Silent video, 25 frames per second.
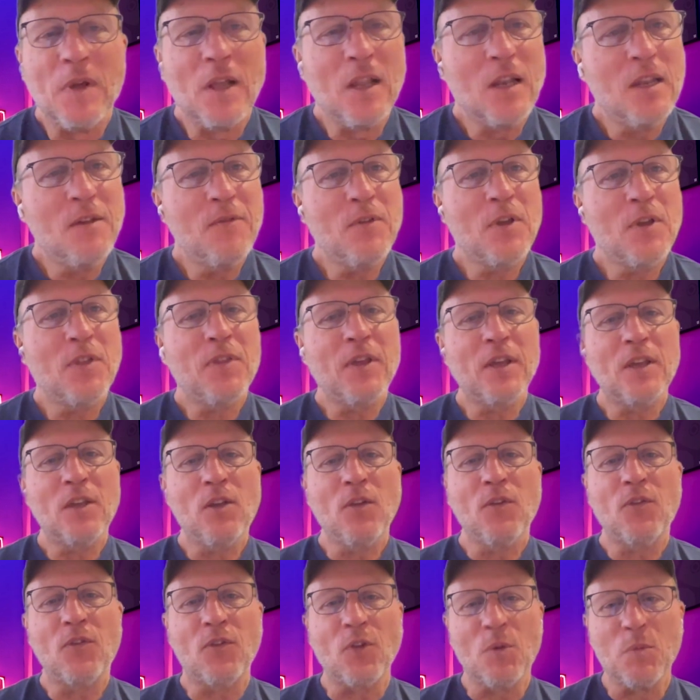Olivia, thank
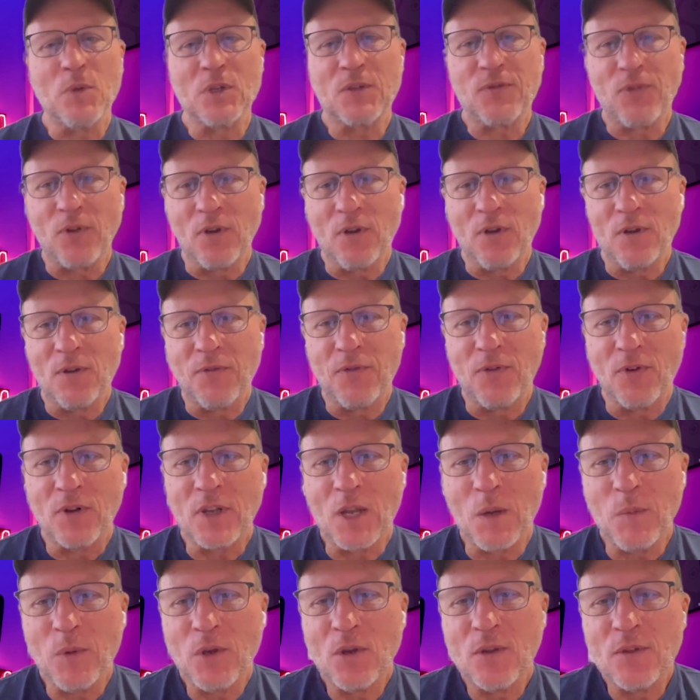you so much for
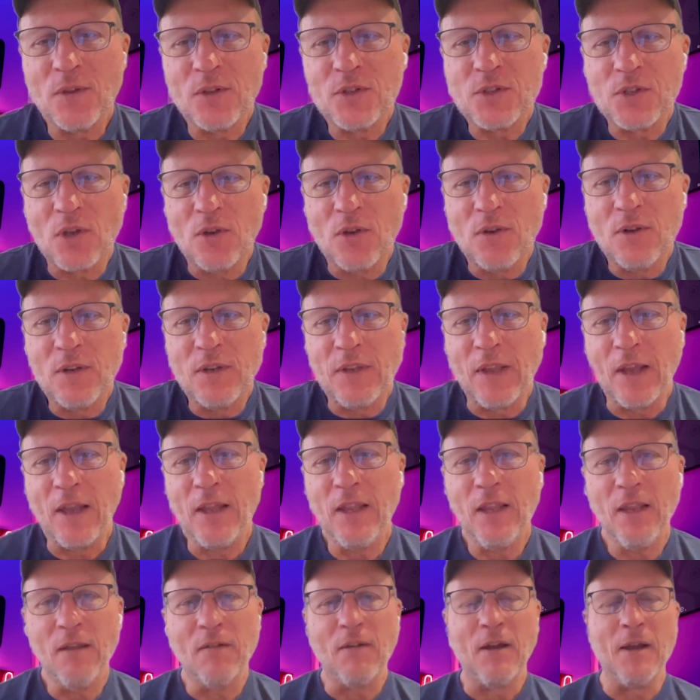coming on the show
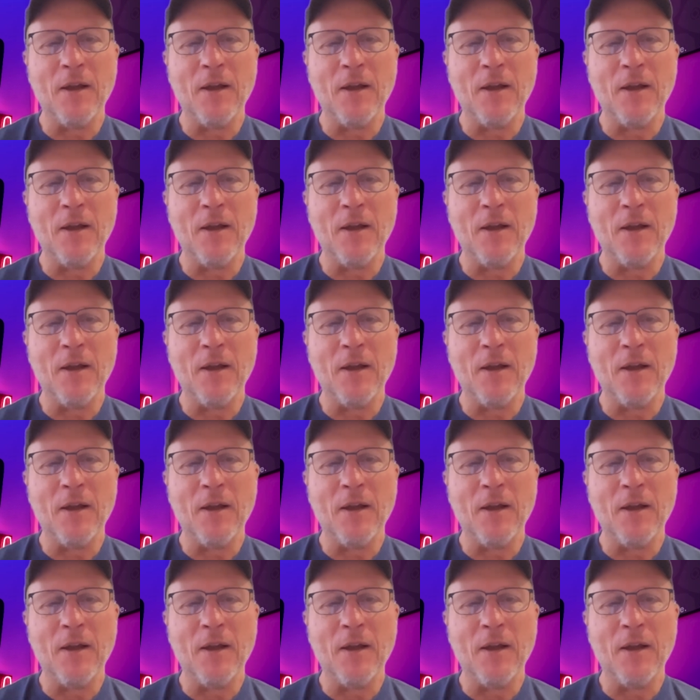today.